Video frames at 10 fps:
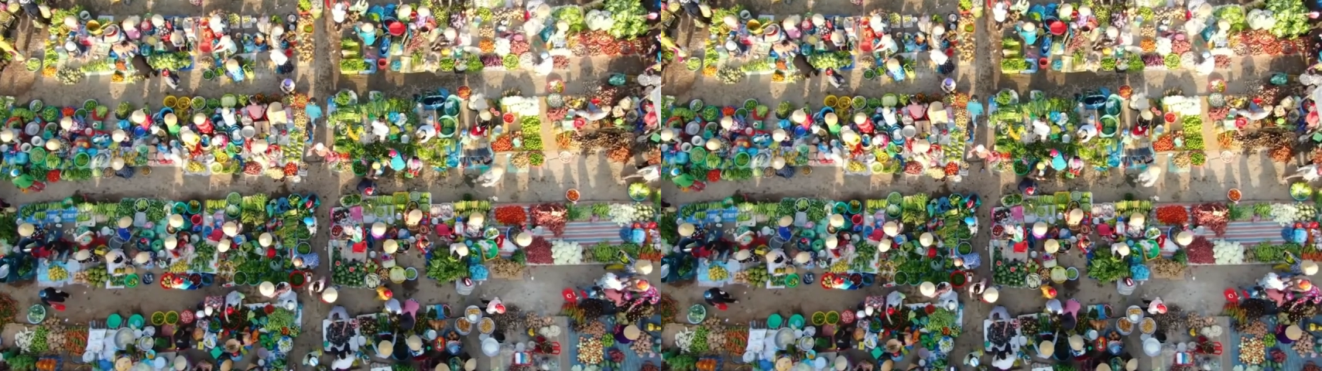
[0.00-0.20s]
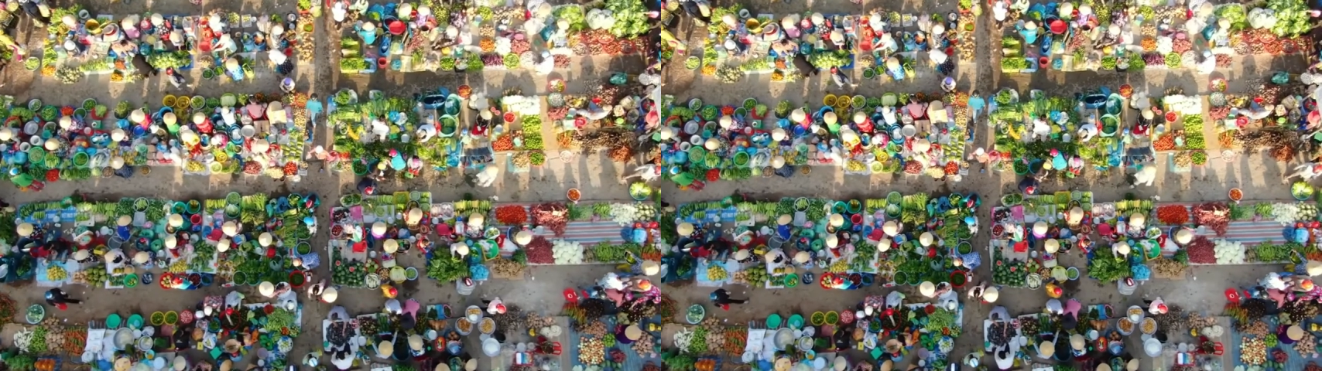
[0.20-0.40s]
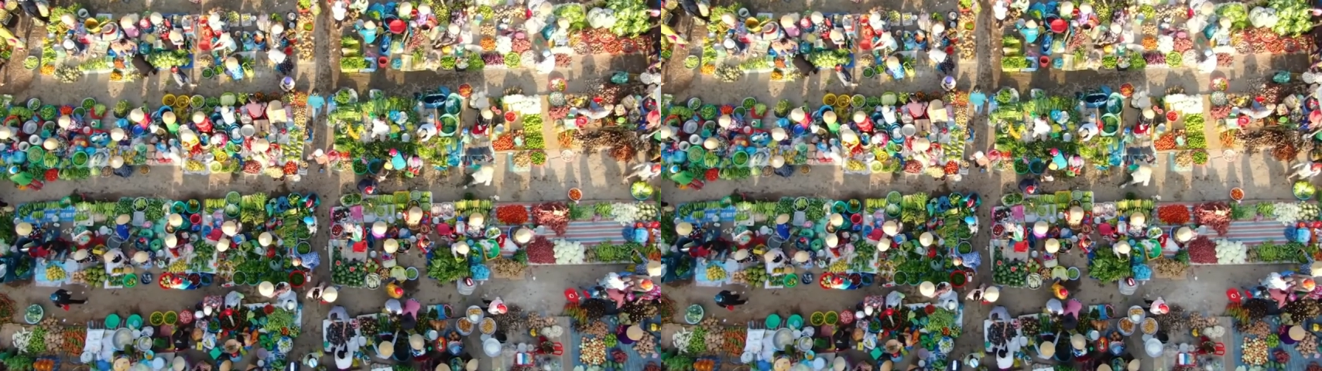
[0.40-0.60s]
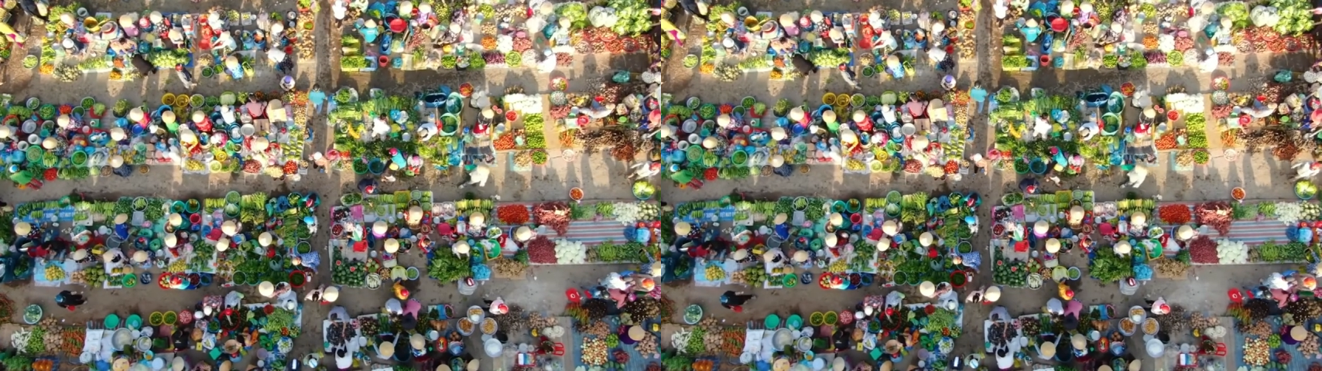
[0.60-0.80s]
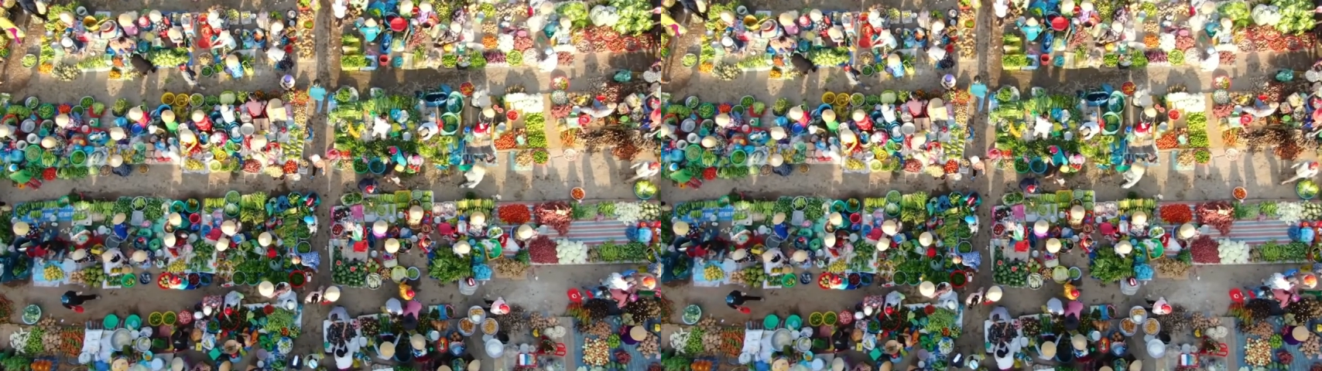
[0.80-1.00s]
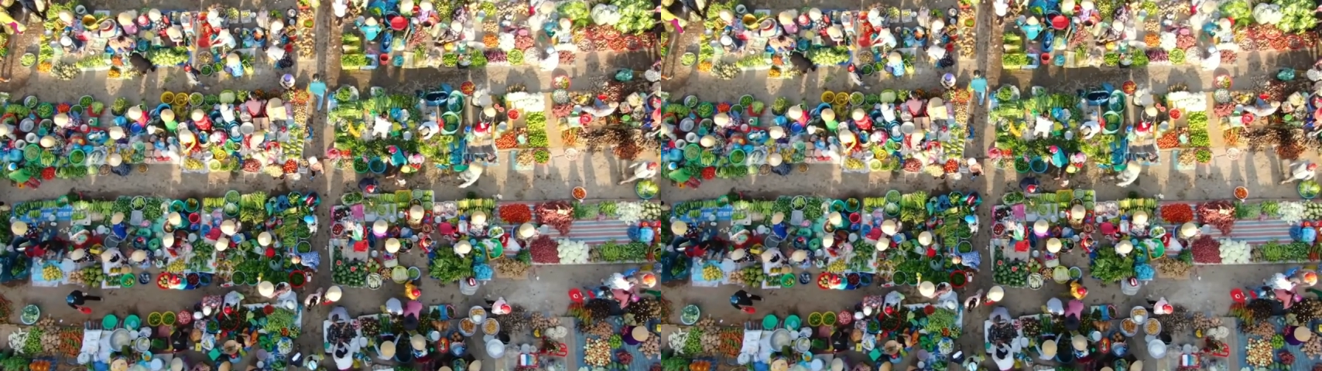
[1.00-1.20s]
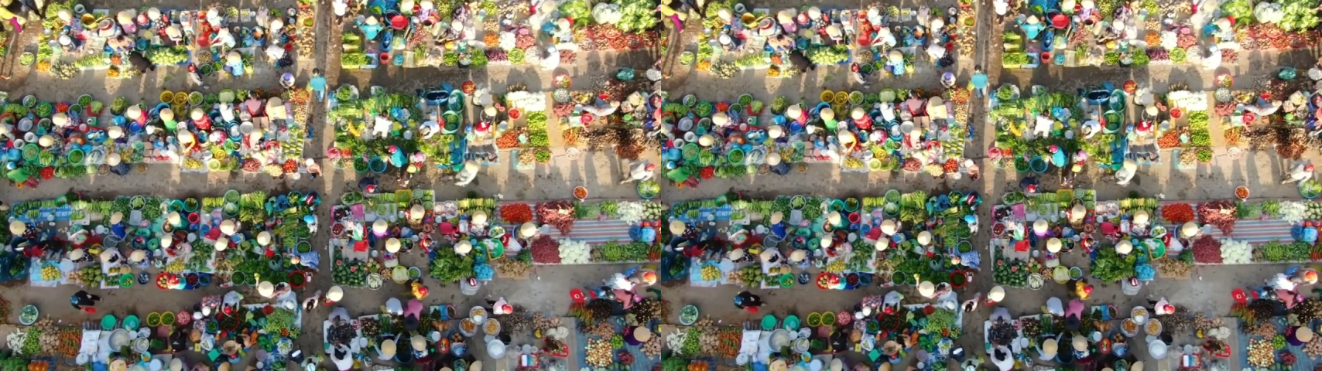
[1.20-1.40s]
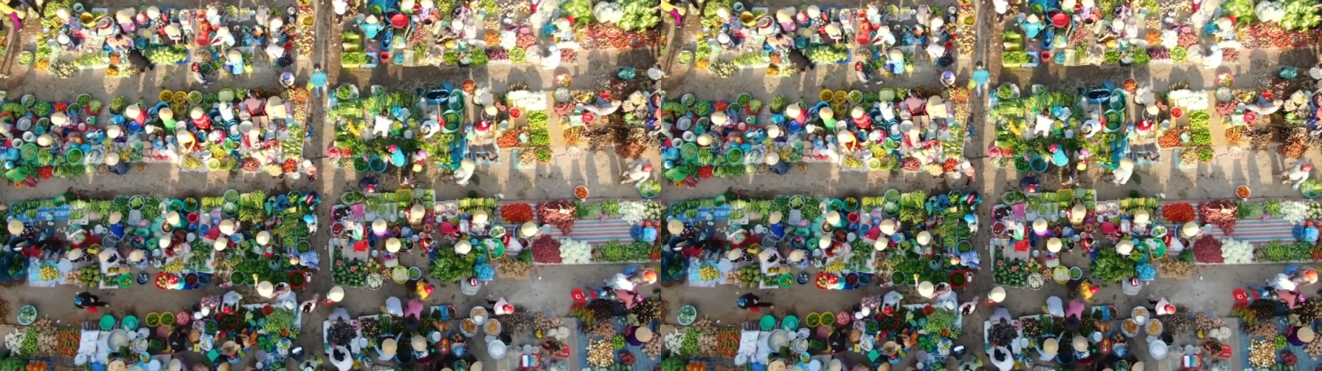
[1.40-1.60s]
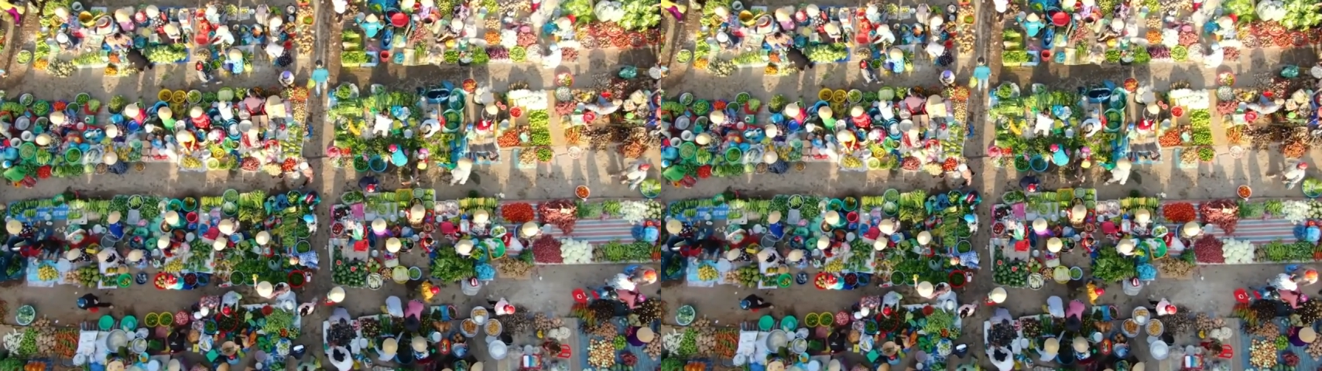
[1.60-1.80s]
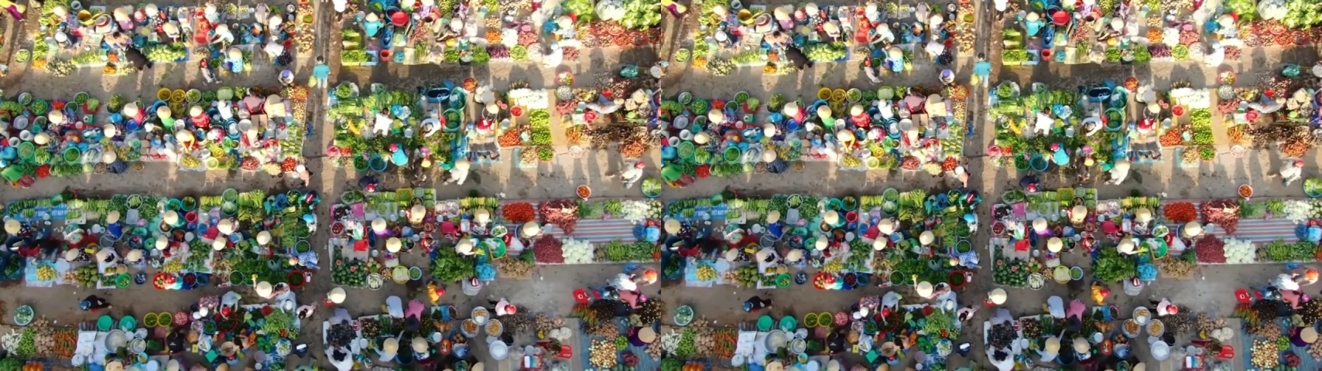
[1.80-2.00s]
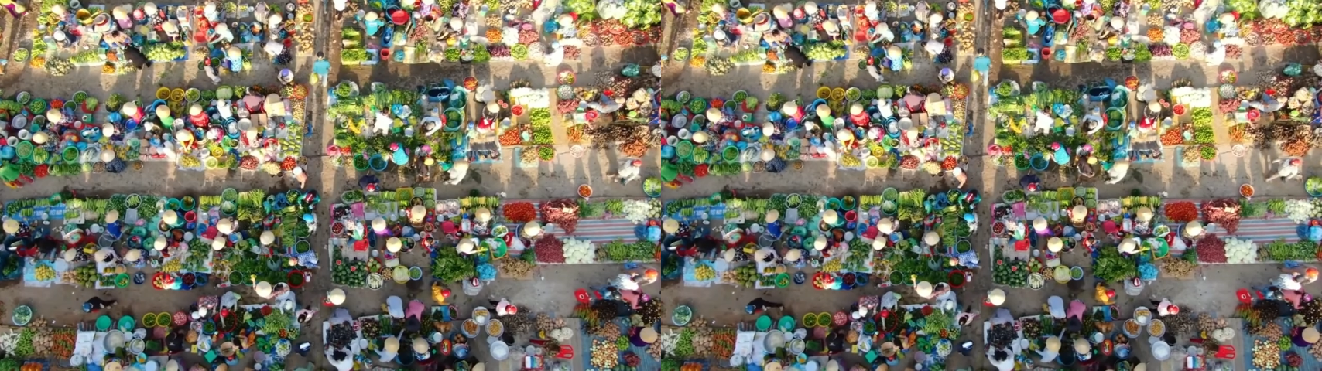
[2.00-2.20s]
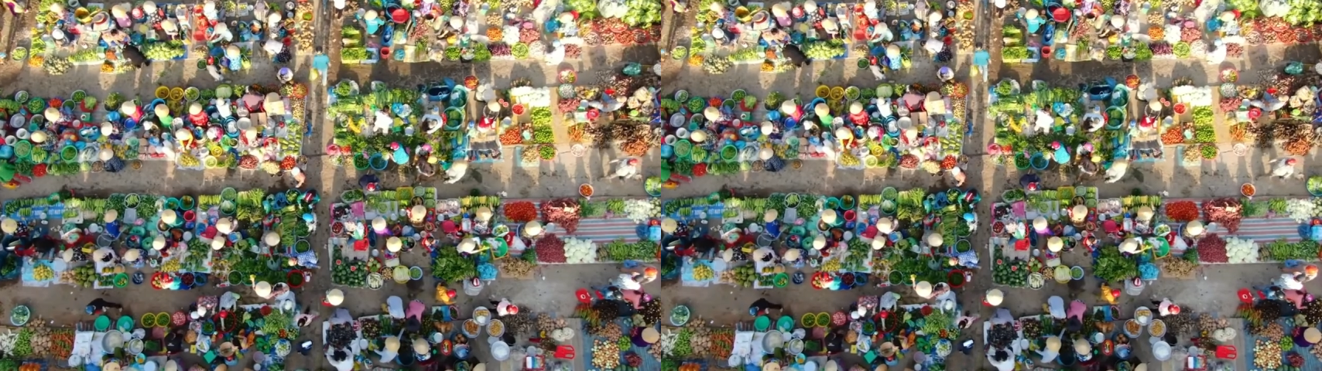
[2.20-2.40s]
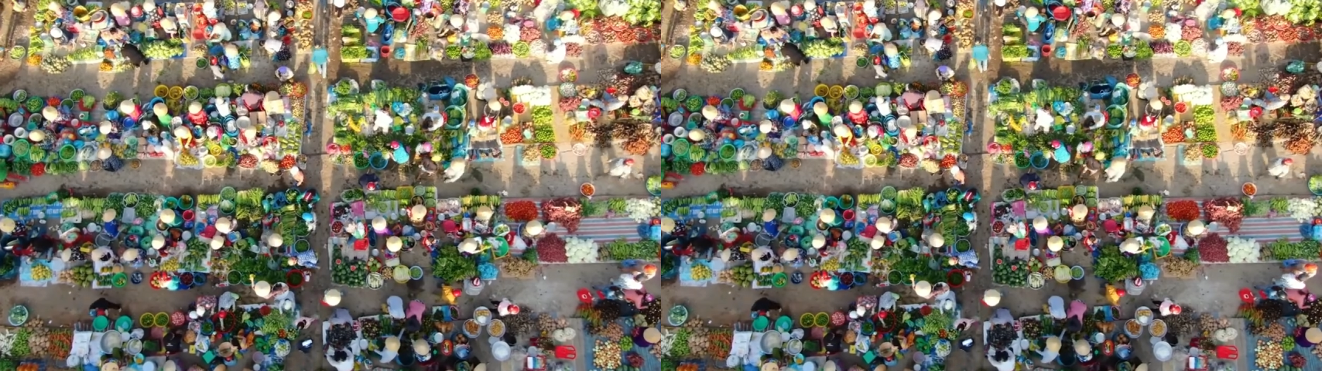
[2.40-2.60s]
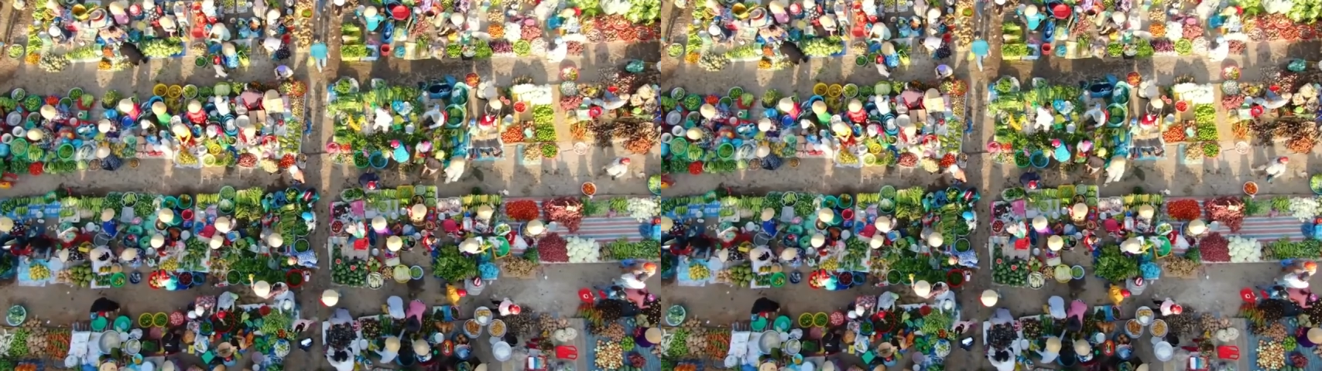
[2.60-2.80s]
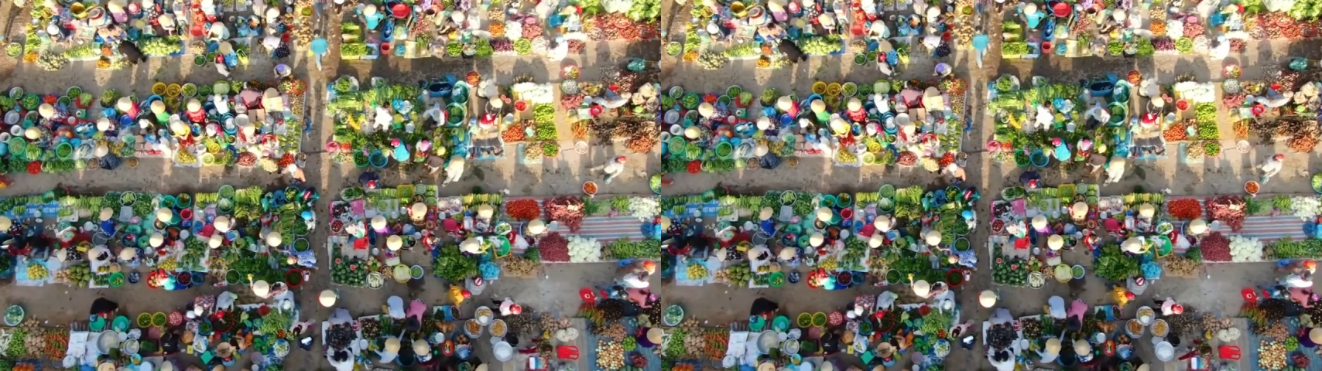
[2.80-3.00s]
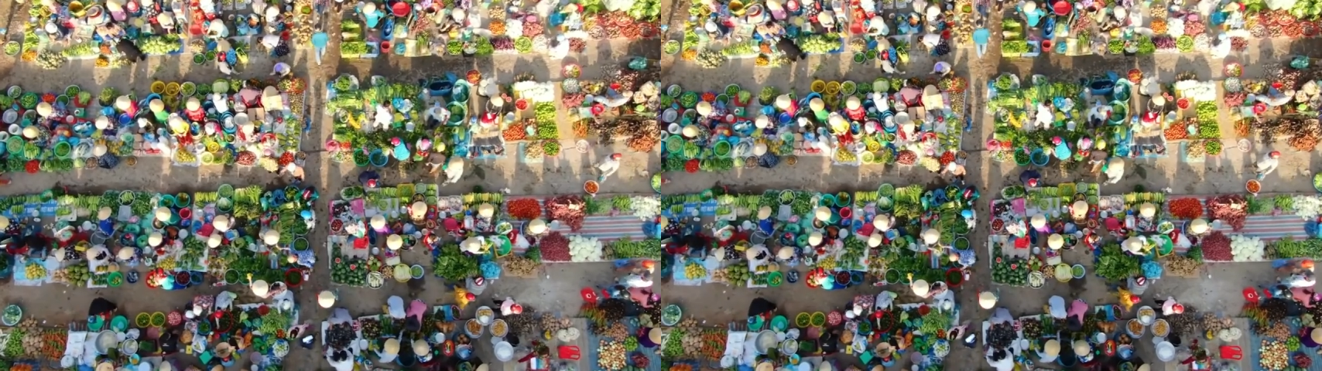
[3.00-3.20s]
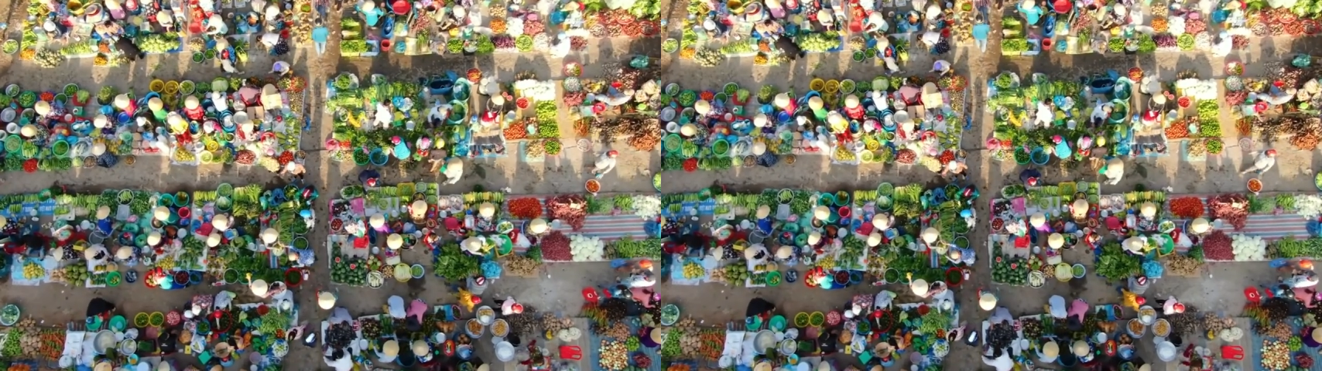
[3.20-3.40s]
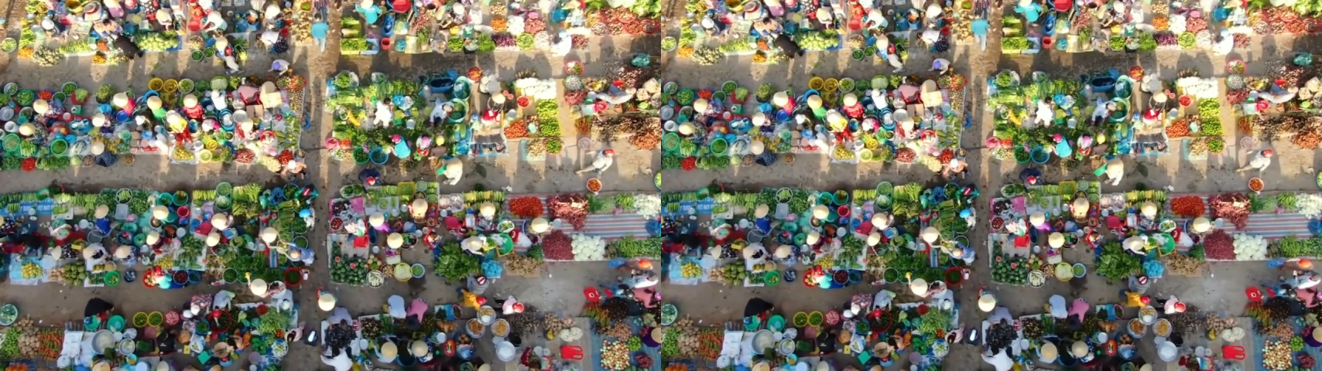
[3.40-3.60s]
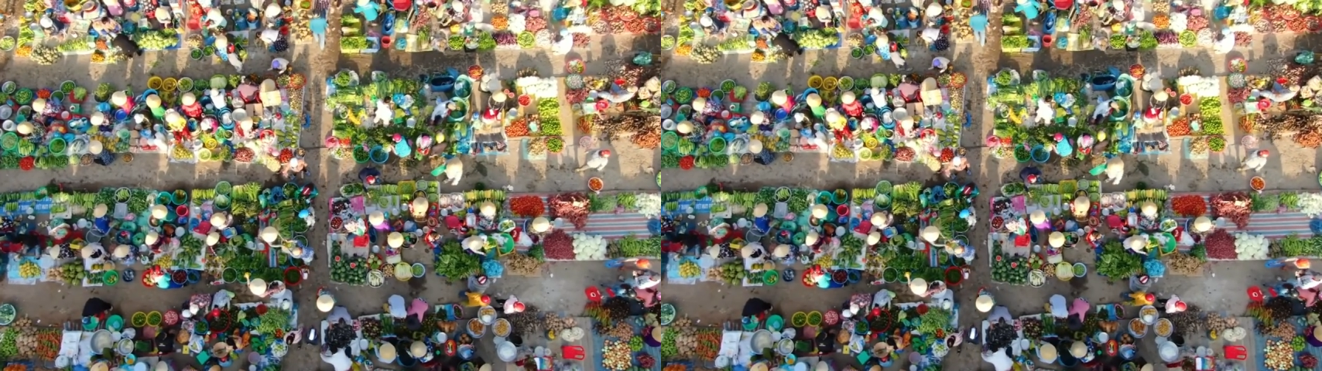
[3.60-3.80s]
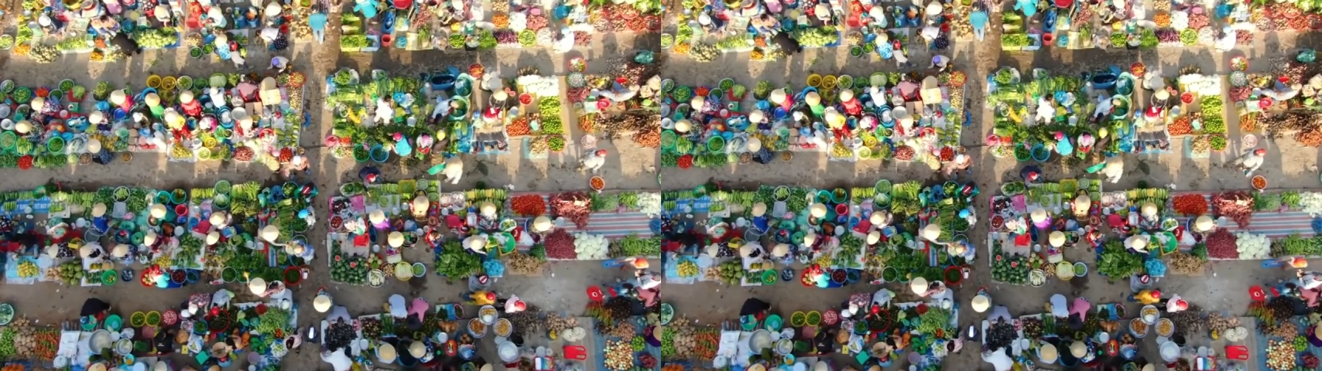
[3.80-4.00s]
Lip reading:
(no speaker visible)